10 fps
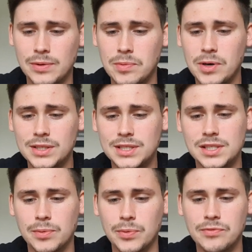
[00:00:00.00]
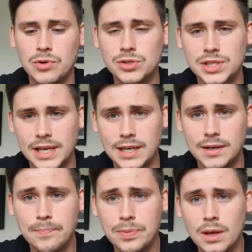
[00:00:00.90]
we might see something we've not
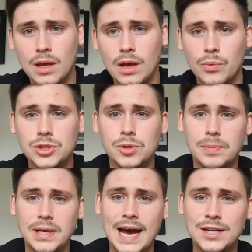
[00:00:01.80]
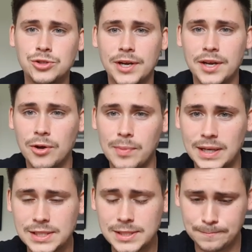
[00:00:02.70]
seen, which would be André
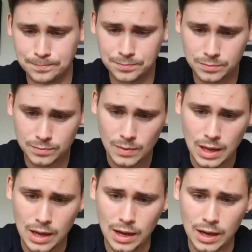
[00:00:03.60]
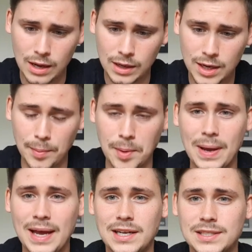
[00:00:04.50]
Gomes uh, coming
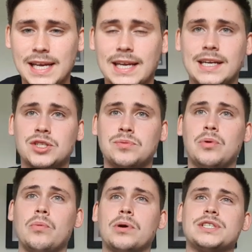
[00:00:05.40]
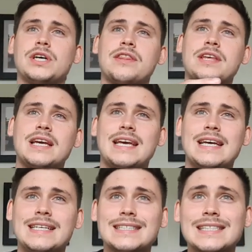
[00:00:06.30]
back in and taking his spot, because I think
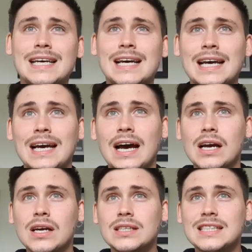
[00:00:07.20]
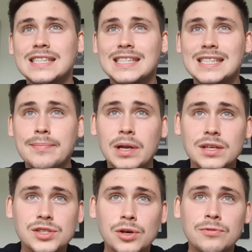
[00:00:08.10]
he is
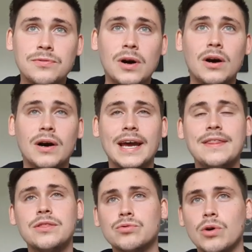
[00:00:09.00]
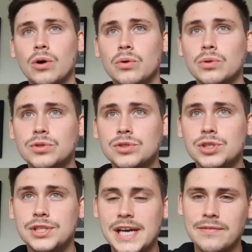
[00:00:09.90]
similar so far in the role
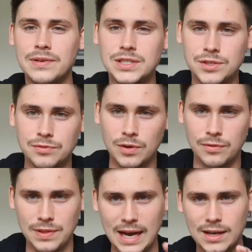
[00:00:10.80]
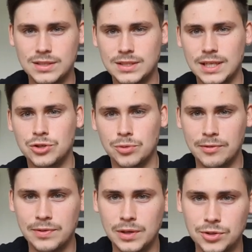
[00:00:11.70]
to Davies of, of that central
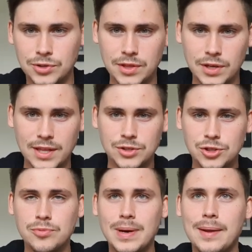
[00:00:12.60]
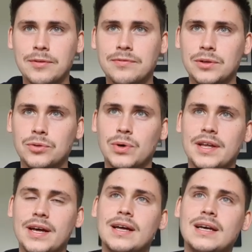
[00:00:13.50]
midfielder in the in the two-man midfield, where
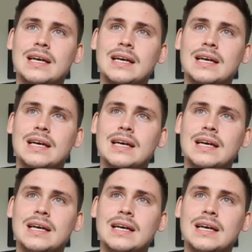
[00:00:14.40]
they're